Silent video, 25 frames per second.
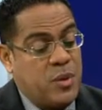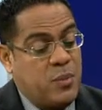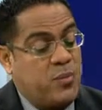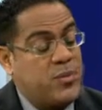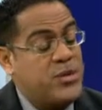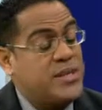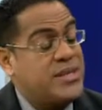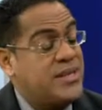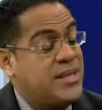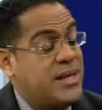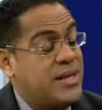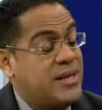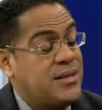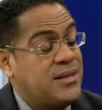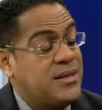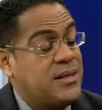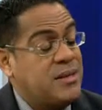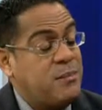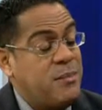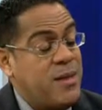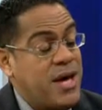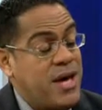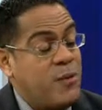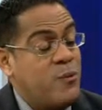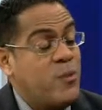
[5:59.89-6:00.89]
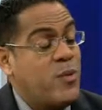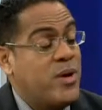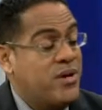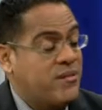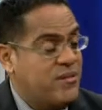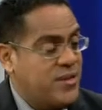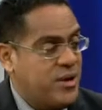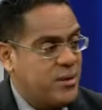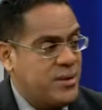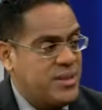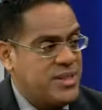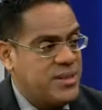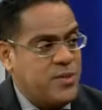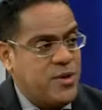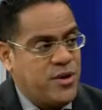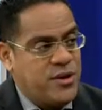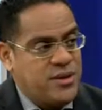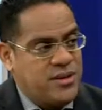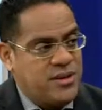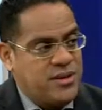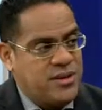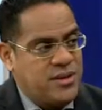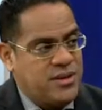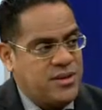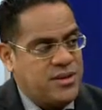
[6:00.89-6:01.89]
presented by one of our
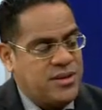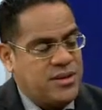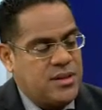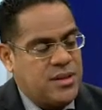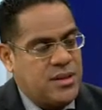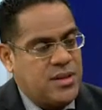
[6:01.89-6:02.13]
sponsors,